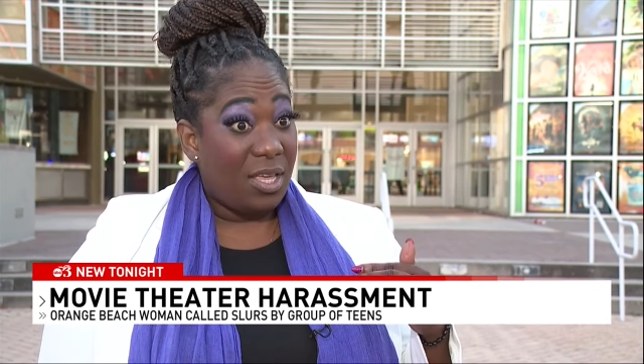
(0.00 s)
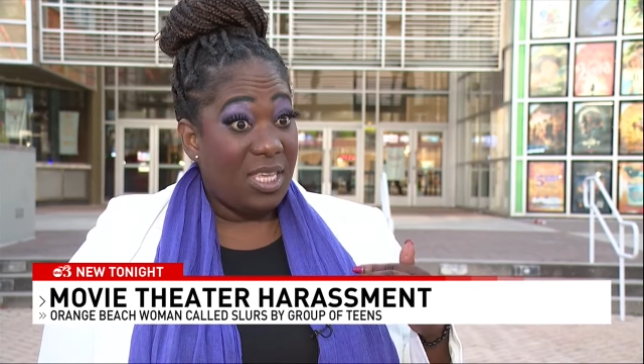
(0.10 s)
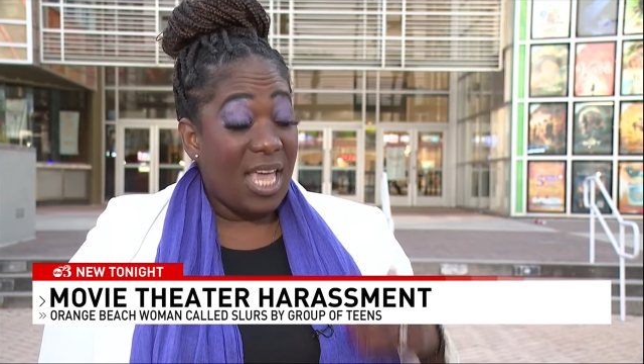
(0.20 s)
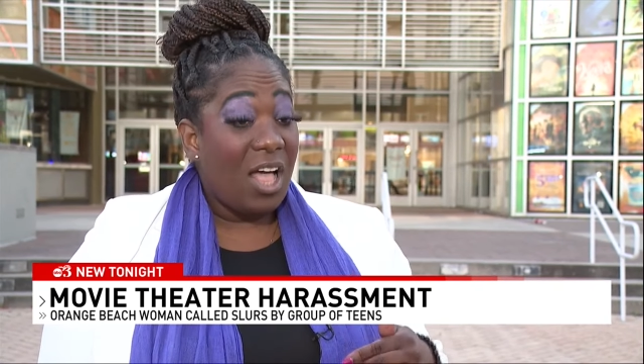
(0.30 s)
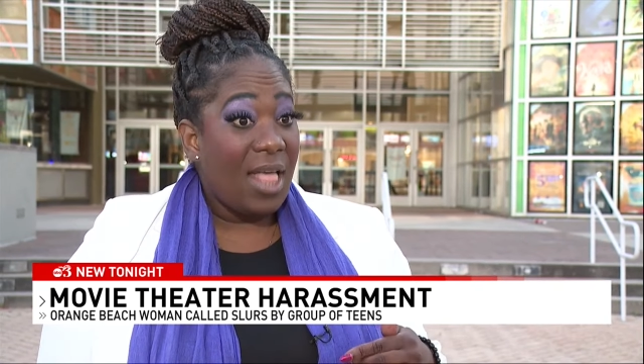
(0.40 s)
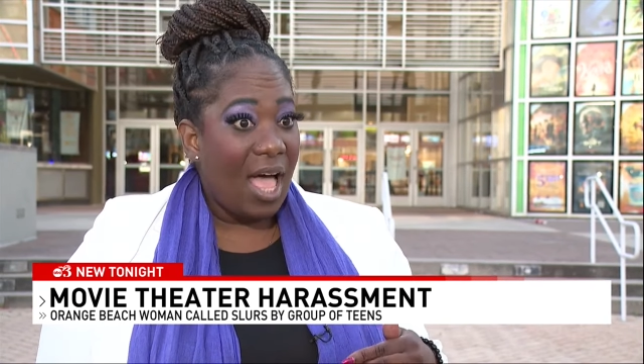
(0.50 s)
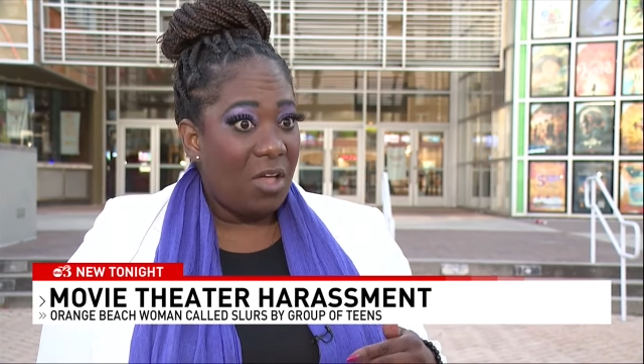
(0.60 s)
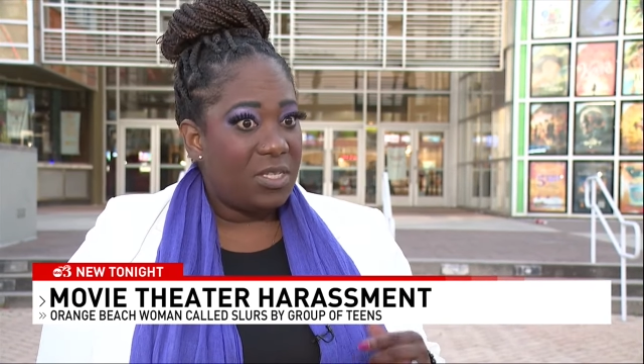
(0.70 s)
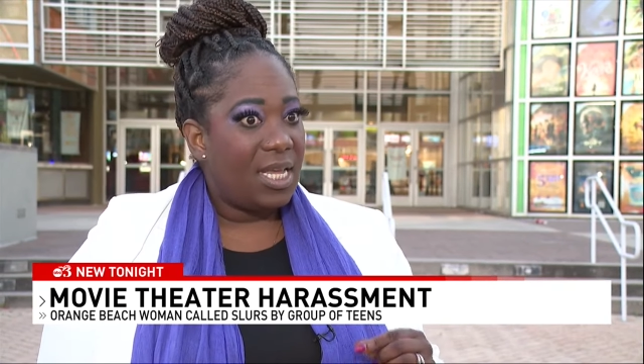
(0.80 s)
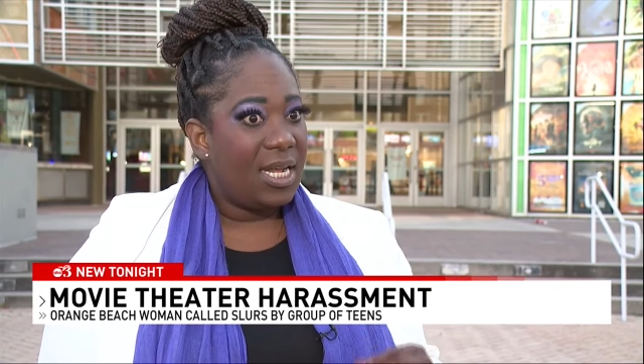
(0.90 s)
yell
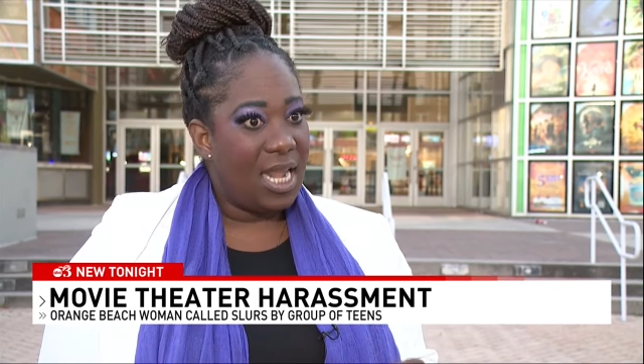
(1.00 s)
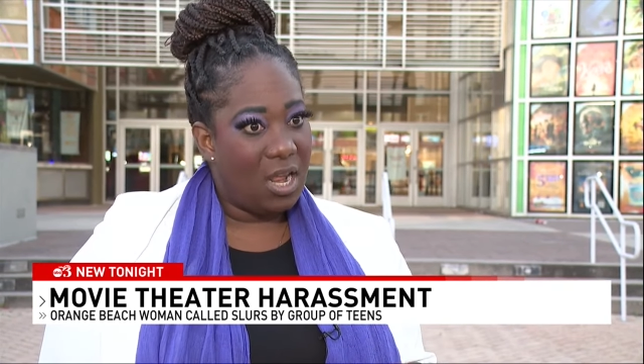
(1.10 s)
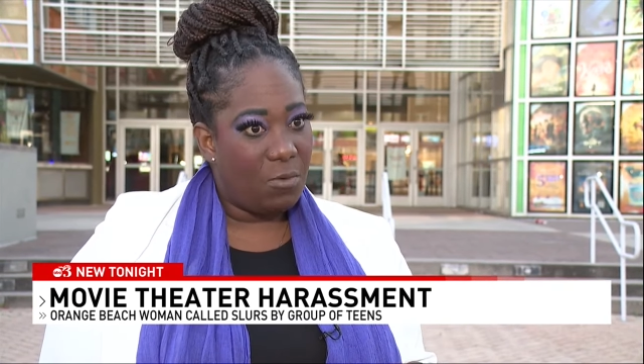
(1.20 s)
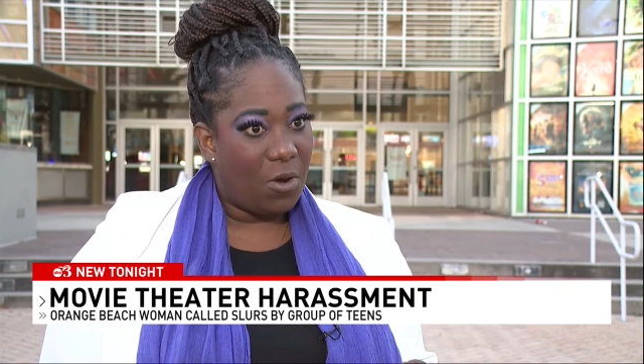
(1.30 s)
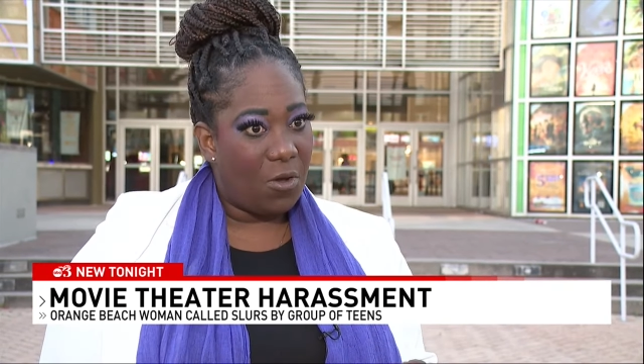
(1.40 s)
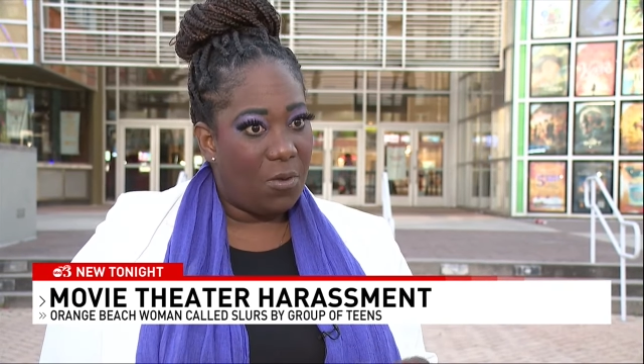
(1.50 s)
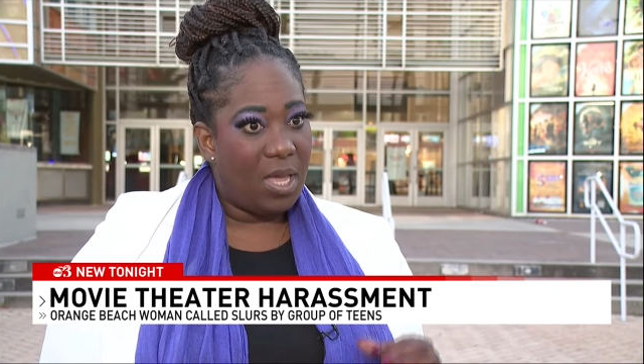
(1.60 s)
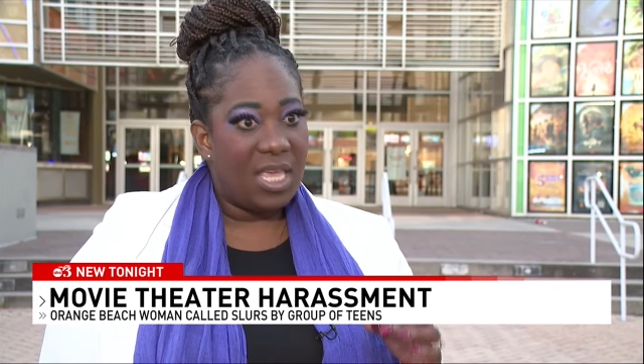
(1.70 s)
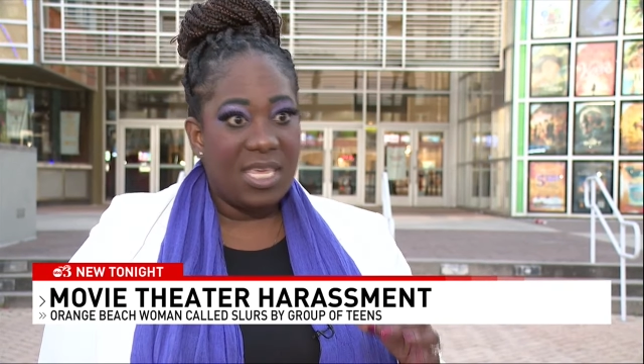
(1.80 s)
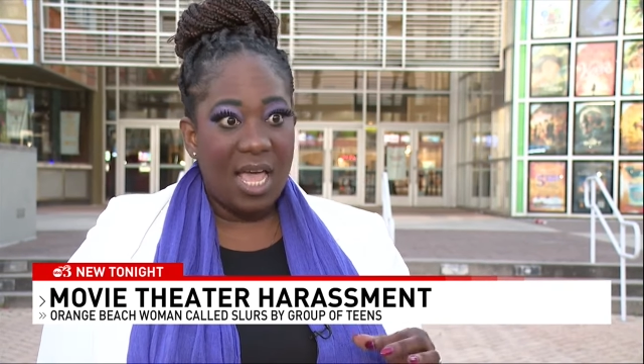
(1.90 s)
out Negro,
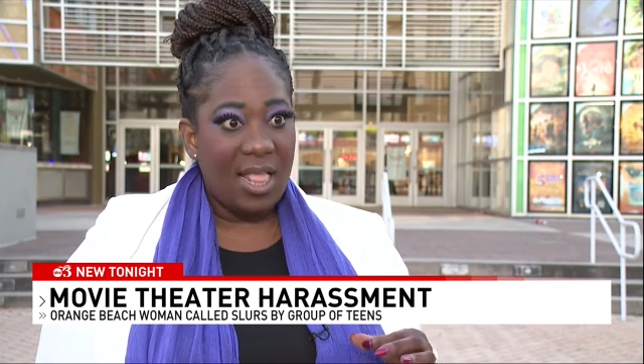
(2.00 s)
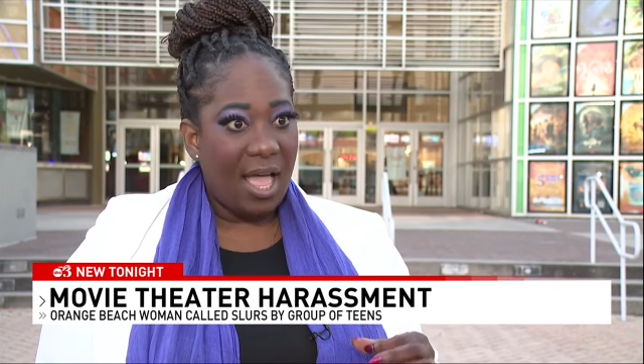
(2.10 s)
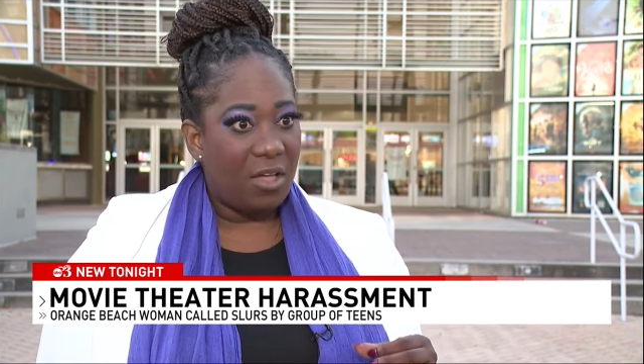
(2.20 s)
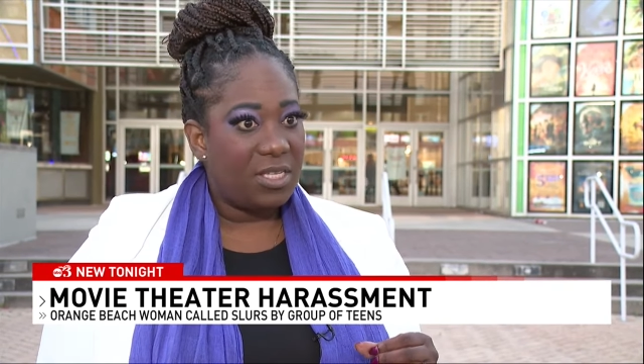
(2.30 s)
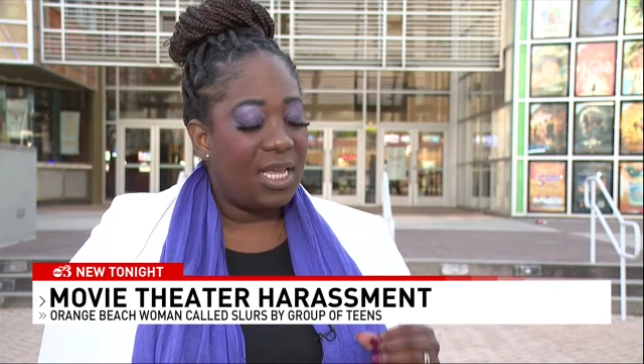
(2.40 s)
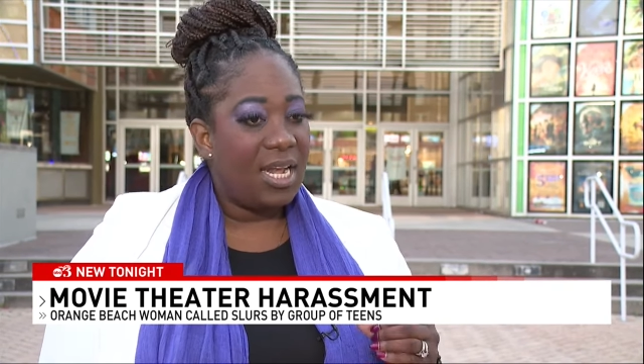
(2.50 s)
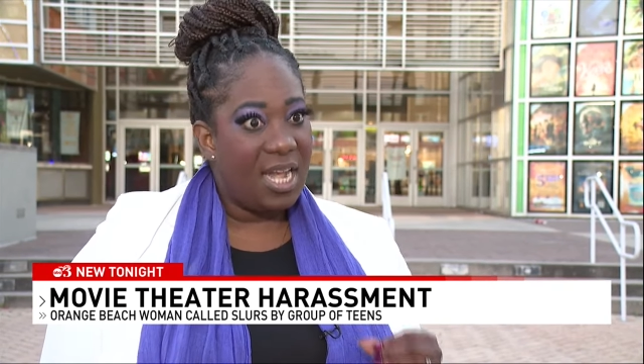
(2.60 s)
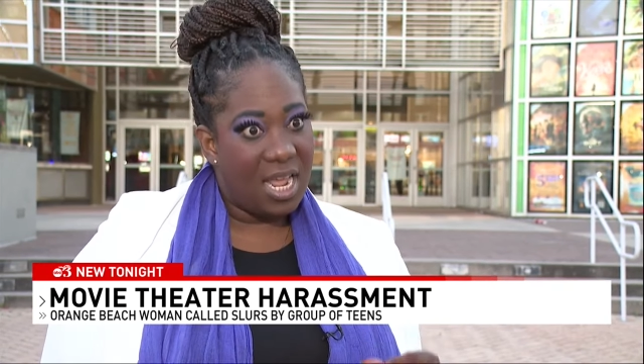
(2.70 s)
yell out